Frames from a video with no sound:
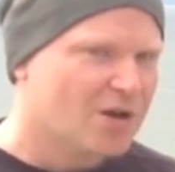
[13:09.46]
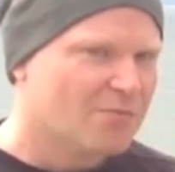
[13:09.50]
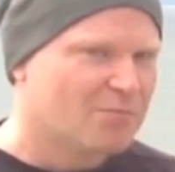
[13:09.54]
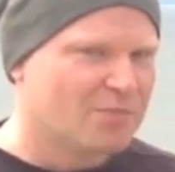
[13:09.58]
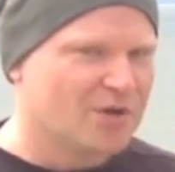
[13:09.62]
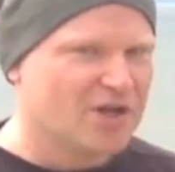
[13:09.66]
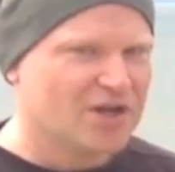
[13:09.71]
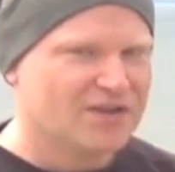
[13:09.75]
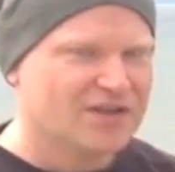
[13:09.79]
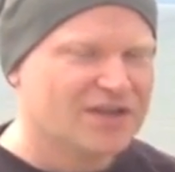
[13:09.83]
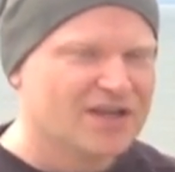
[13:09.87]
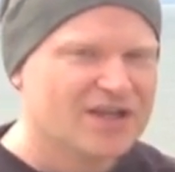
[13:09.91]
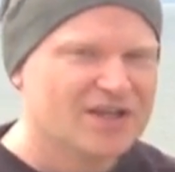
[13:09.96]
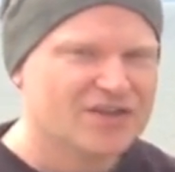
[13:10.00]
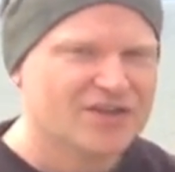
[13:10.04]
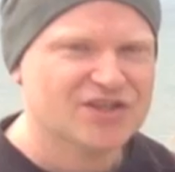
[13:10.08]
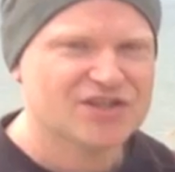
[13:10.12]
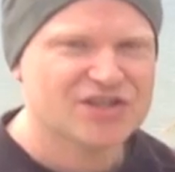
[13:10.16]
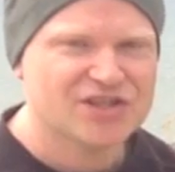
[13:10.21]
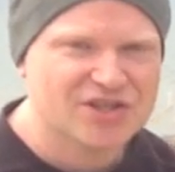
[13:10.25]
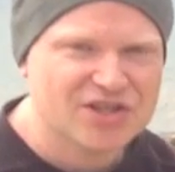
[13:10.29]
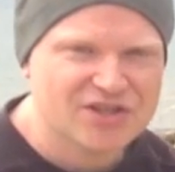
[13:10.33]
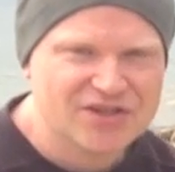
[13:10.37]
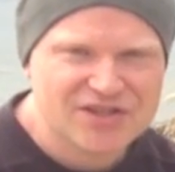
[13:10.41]
But
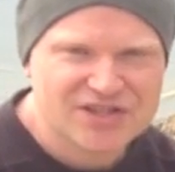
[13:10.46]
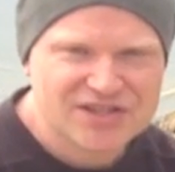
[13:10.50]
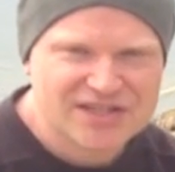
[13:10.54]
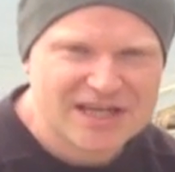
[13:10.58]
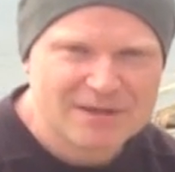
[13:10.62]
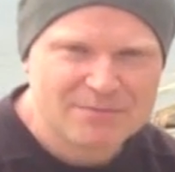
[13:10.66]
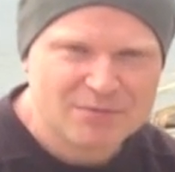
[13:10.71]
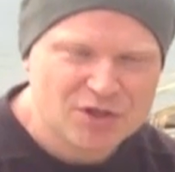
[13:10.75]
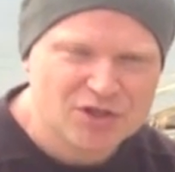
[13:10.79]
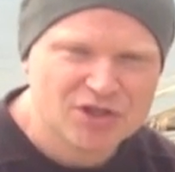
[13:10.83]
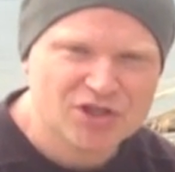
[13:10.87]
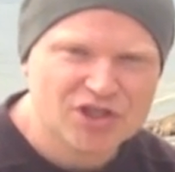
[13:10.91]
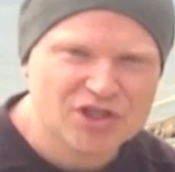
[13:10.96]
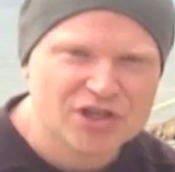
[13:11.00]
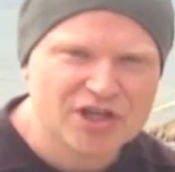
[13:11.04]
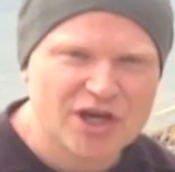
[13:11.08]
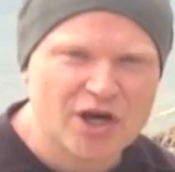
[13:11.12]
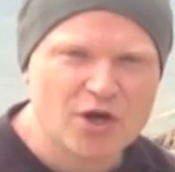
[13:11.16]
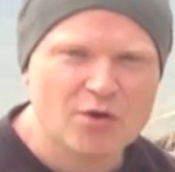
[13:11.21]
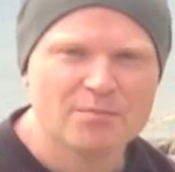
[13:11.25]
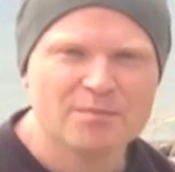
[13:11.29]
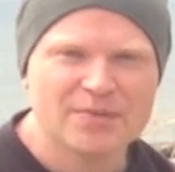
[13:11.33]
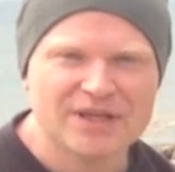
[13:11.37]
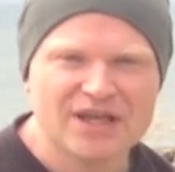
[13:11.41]
there's another step you can
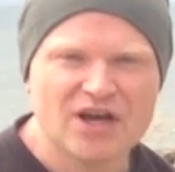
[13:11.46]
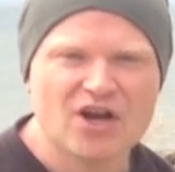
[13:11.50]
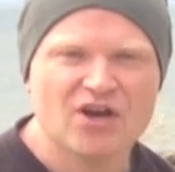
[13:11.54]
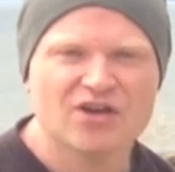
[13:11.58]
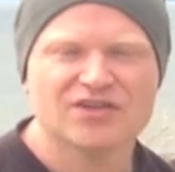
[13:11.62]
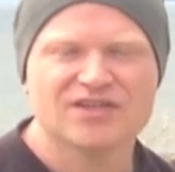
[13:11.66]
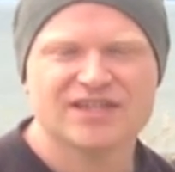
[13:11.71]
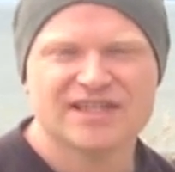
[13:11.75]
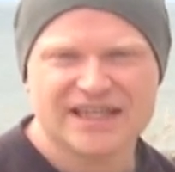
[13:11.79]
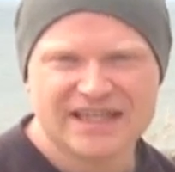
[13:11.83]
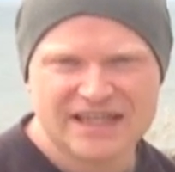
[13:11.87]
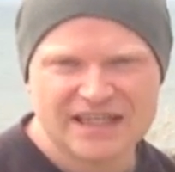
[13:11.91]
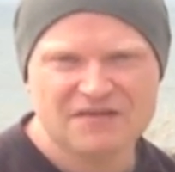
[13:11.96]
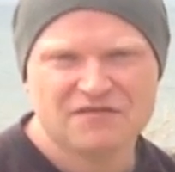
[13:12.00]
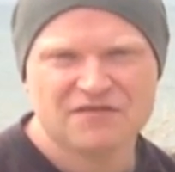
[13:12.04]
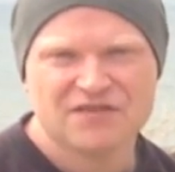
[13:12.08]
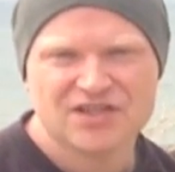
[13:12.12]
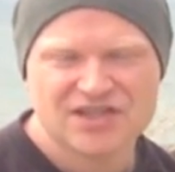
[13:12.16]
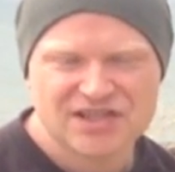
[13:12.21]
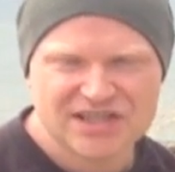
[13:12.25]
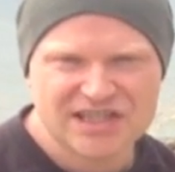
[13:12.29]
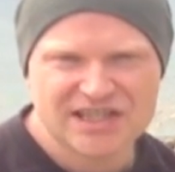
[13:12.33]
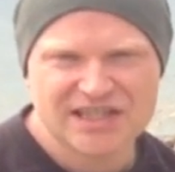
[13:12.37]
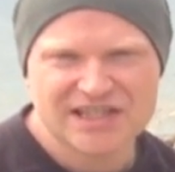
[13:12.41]
go beyond
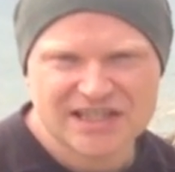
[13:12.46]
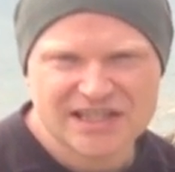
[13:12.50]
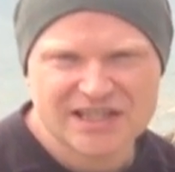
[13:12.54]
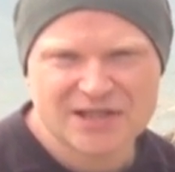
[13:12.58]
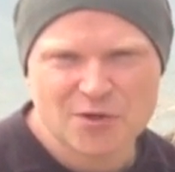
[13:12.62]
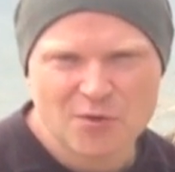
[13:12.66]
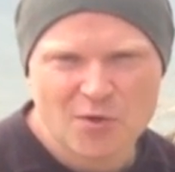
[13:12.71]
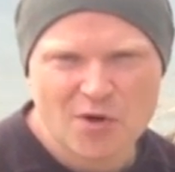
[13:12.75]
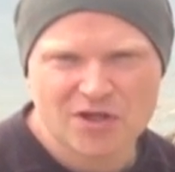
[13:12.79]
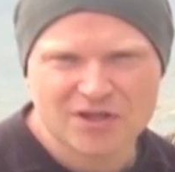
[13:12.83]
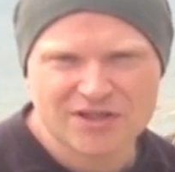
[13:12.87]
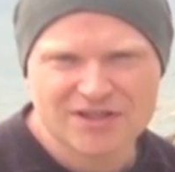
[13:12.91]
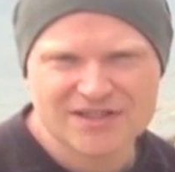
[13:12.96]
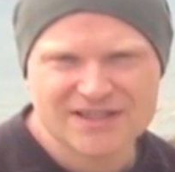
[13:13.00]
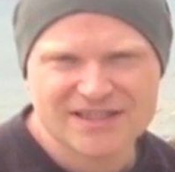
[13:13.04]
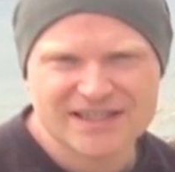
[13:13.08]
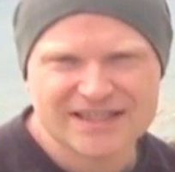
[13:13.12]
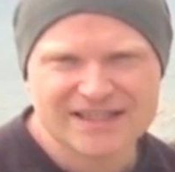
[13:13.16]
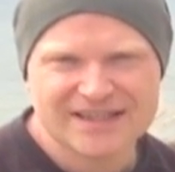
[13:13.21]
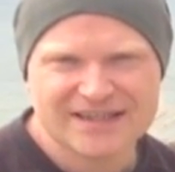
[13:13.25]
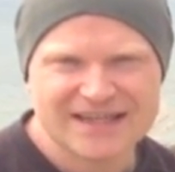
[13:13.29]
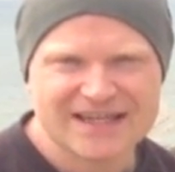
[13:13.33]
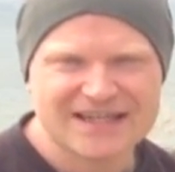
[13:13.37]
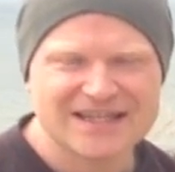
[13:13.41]
even CD
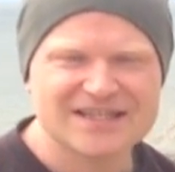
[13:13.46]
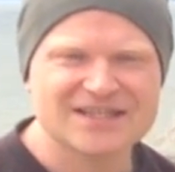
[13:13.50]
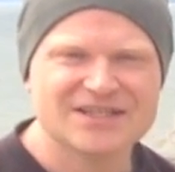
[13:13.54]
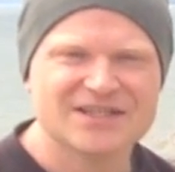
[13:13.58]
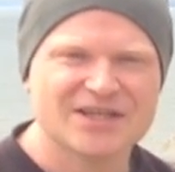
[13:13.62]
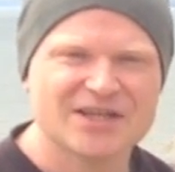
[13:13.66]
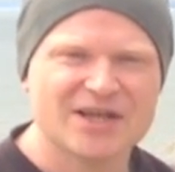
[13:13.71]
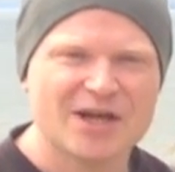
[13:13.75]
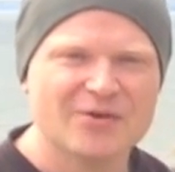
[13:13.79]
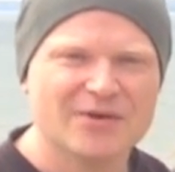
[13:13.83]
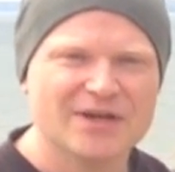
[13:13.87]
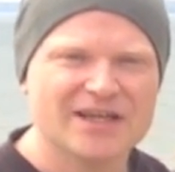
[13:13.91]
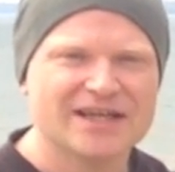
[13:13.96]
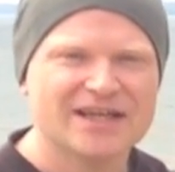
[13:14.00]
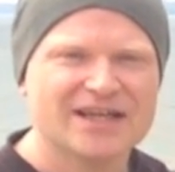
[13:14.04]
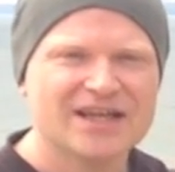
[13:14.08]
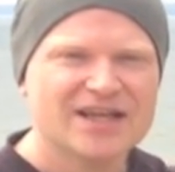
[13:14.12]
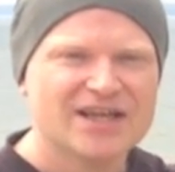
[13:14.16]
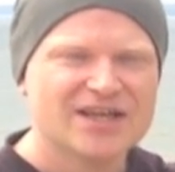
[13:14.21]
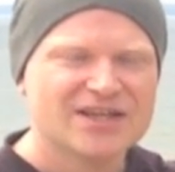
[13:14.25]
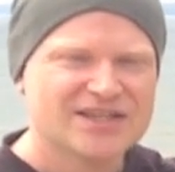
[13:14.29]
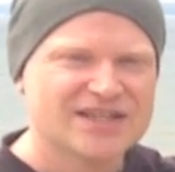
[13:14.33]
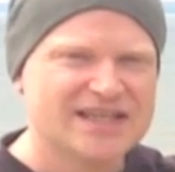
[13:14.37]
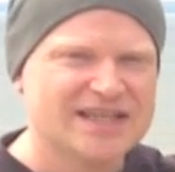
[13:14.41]
quality. That is going
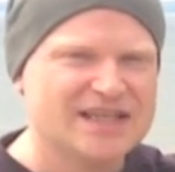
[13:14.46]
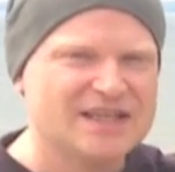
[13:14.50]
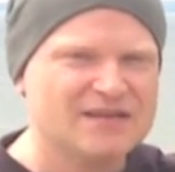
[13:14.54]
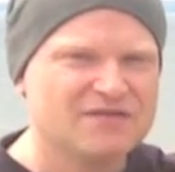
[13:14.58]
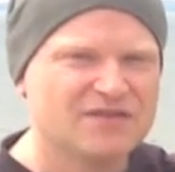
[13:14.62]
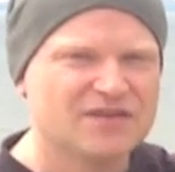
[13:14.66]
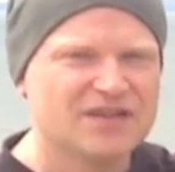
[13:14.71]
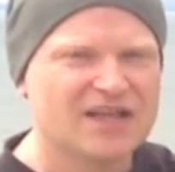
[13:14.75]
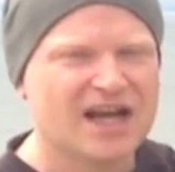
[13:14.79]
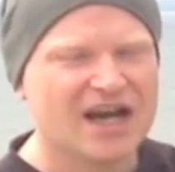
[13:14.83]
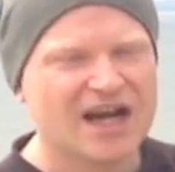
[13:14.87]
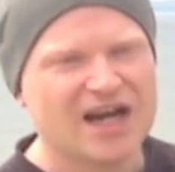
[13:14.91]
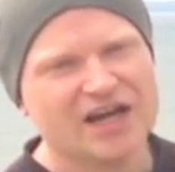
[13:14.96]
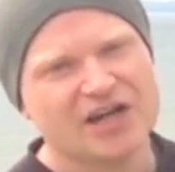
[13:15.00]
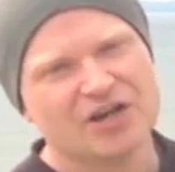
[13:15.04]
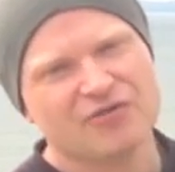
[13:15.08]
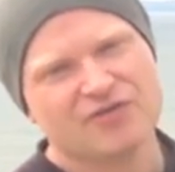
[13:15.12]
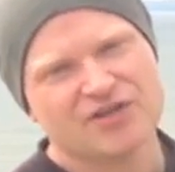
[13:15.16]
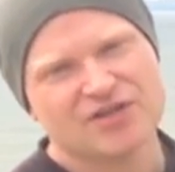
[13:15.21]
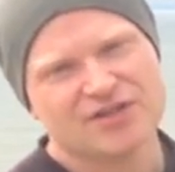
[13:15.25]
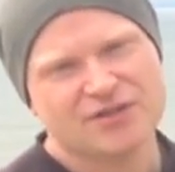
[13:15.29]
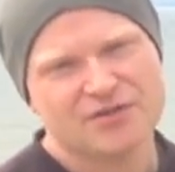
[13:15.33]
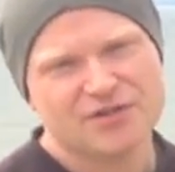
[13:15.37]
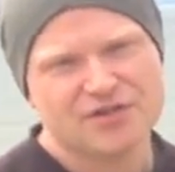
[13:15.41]
to even high
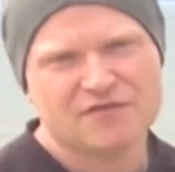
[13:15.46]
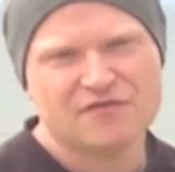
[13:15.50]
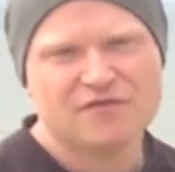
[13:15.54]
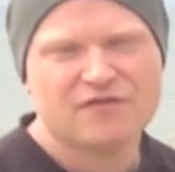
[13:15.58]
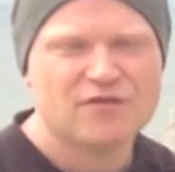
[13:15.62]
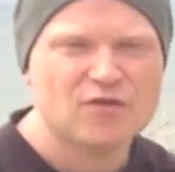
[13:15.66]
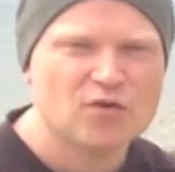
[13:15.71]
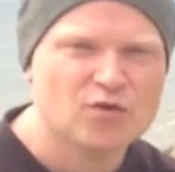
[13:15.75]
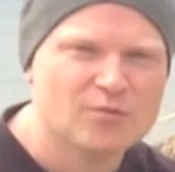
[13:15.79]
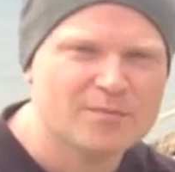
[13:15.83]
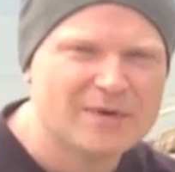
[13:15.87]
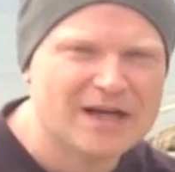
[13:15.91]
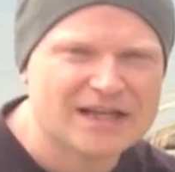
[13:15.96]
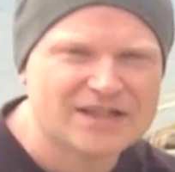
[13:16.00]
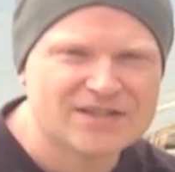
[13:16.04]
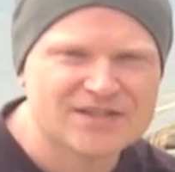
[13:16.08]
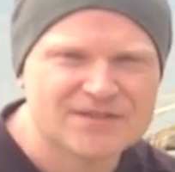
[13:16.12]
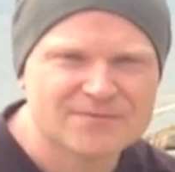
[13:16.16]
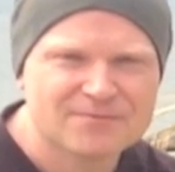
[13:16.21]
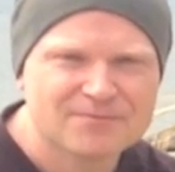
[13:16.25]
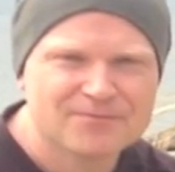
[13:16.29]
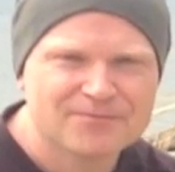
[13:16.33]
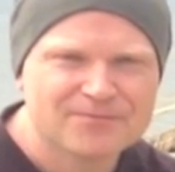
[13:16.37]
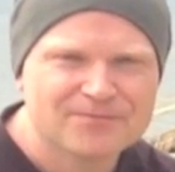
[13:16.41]
resolution
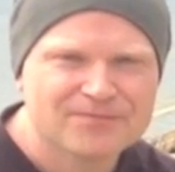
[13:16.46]
formats.